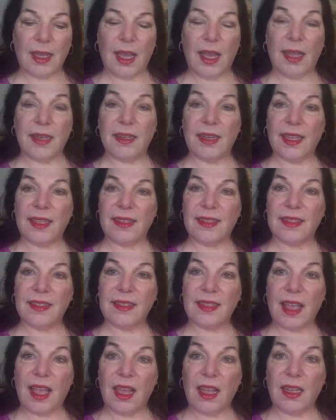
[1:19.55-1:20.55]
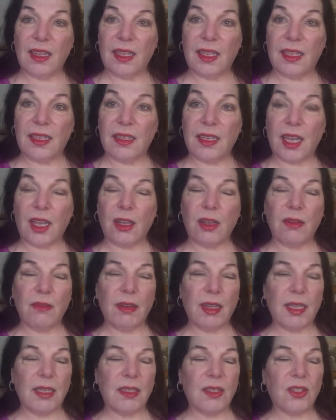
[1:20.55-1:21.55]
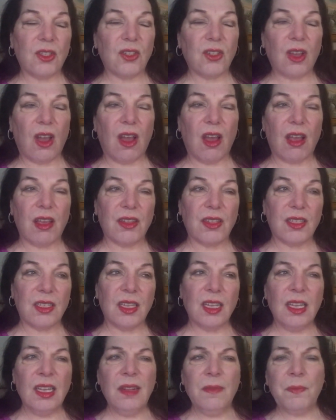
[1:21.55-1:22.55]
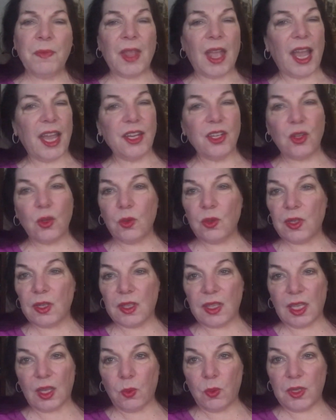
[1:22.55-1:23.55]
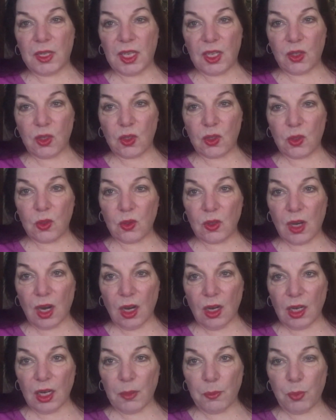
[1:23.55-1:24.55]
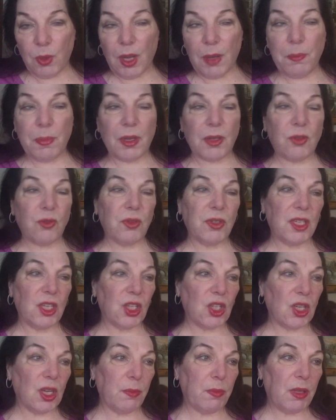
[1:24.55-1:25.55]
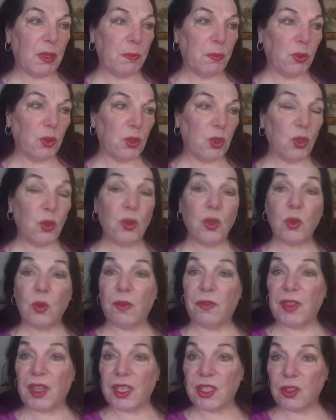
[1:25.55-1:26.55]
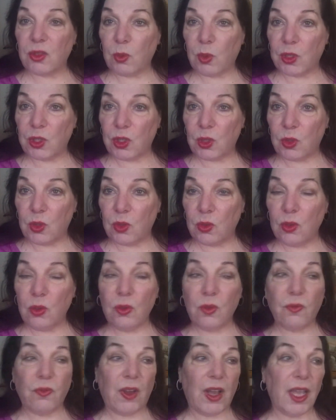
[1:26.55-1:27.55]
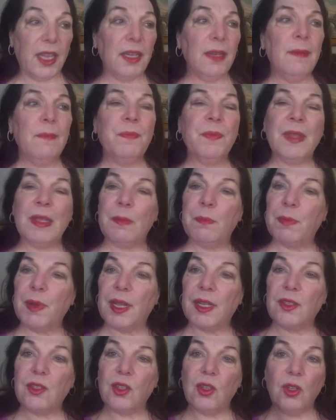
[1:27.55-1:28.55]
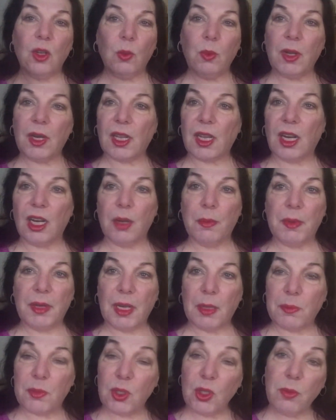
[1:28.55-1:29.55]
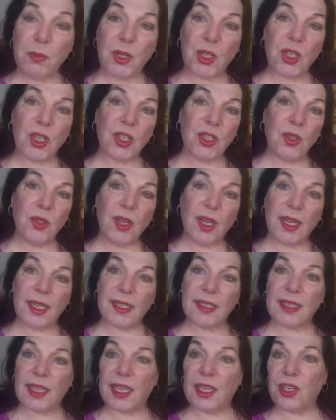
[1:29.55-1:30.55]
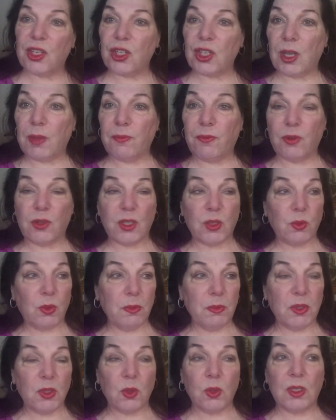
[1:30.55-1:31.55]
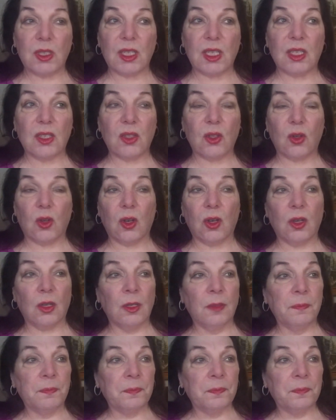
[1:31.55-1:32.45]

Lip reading: A nice salad, a great sauce. I don't think we need to do garlic bread, but traditionally people do, so if that's what you do, fine. But you don't want to carb it up too much because you've got to stay in shape for swimsuit season or